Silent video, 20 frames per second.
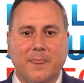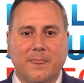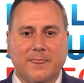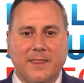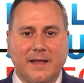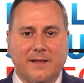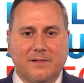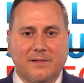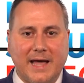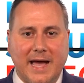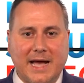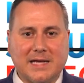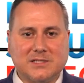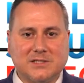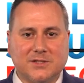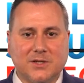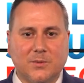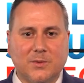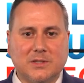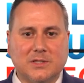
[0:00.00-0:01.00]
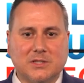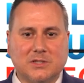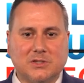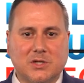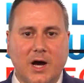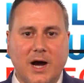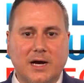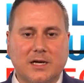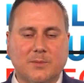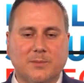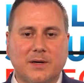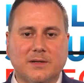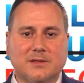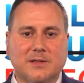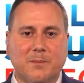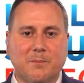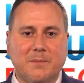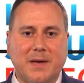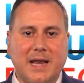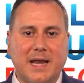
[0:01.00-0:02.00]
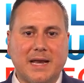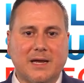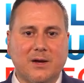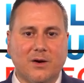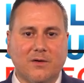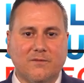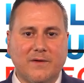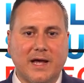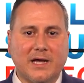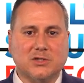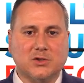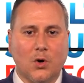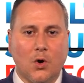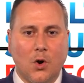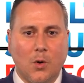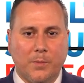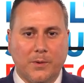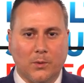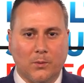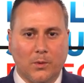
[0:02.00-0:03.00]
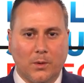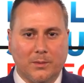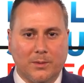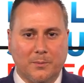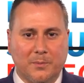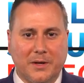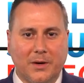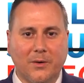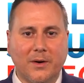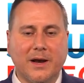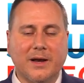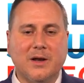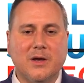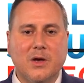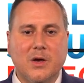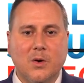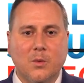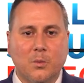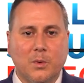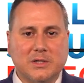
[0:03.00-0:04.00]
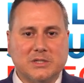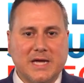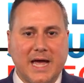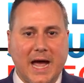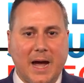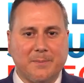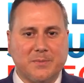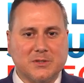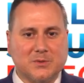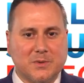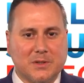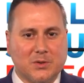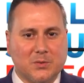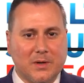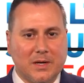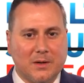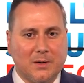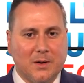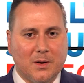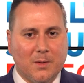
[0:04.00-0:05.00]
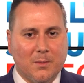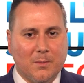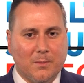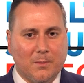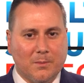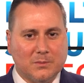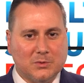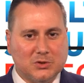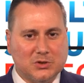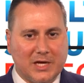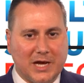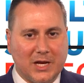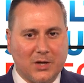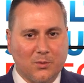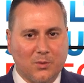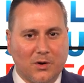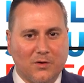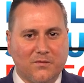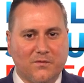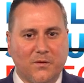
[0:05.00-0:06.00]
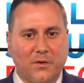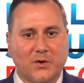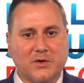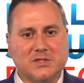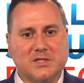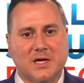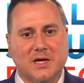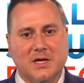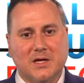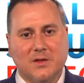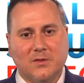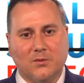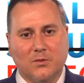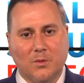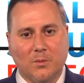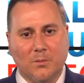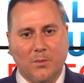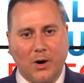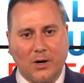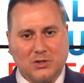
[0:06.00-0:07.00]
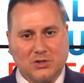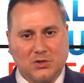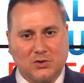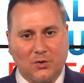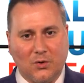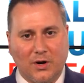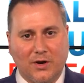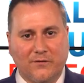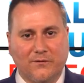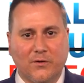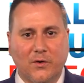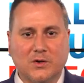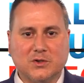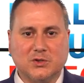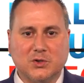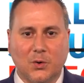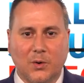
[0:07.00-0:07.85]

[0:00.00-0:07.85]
Then lastly, we just talked about the Medicare Advantage open enrollment period, which happens between January 1st through March 31st.